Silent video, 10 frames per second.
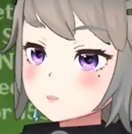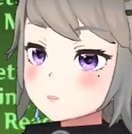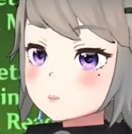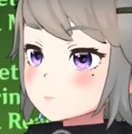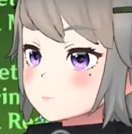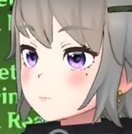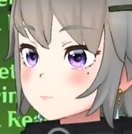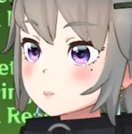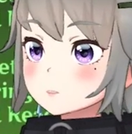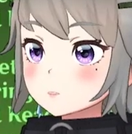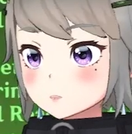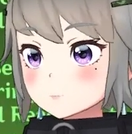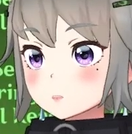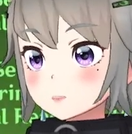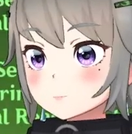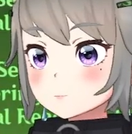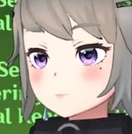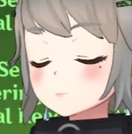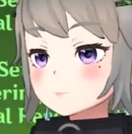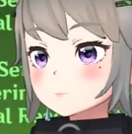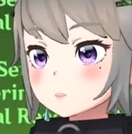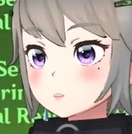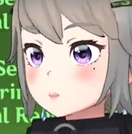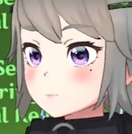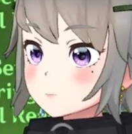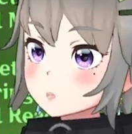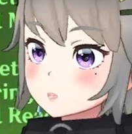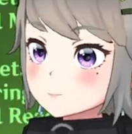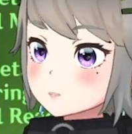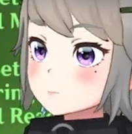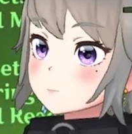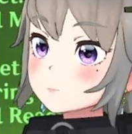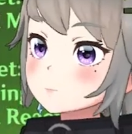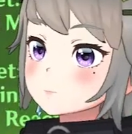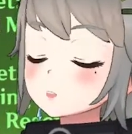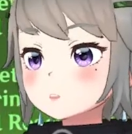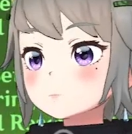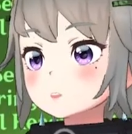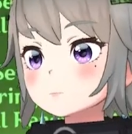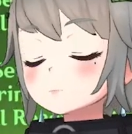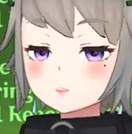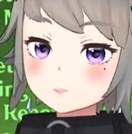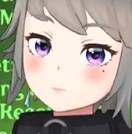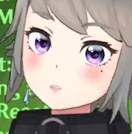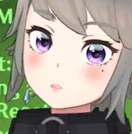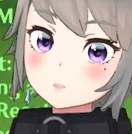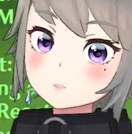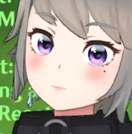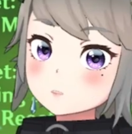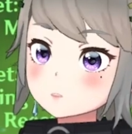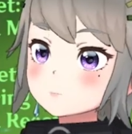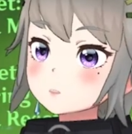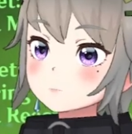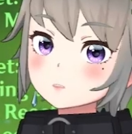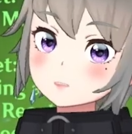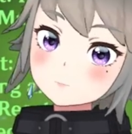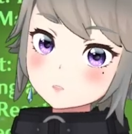putting so the Gilded Dreams, quite potential in here. So uh, four pieces of Gilded